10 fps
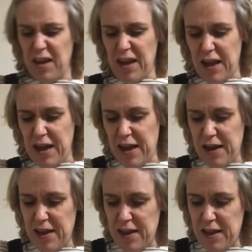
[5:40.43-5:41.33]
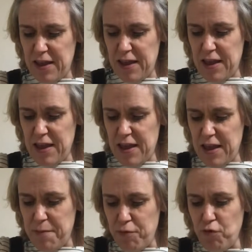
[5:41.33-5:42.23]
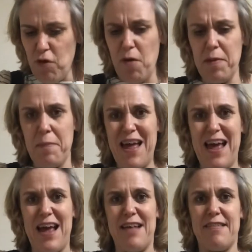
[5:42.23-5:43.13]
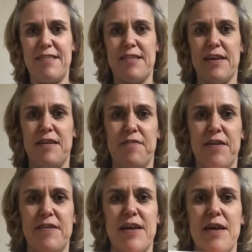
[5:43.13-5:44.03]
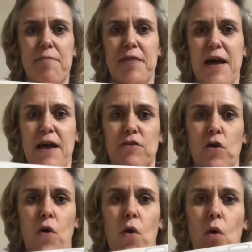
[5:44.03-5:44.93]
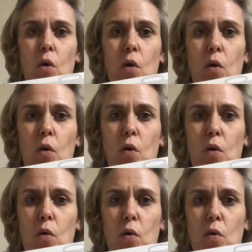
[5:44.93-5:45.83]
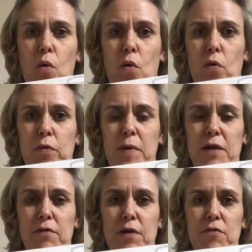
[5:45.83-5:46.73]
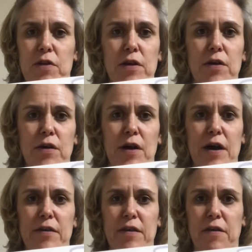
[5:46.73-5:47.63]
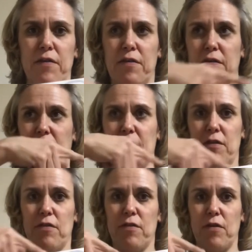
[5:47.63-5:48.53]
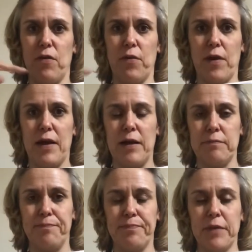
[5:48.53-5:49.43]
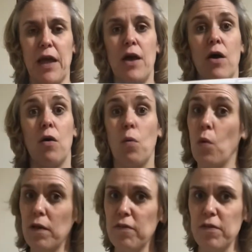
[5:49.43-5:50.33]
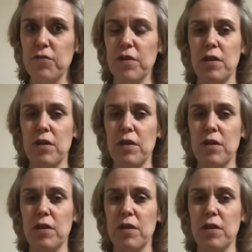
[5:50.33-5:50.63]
and probably best if you tape that all the way around here and down the sides. Okay, once you've done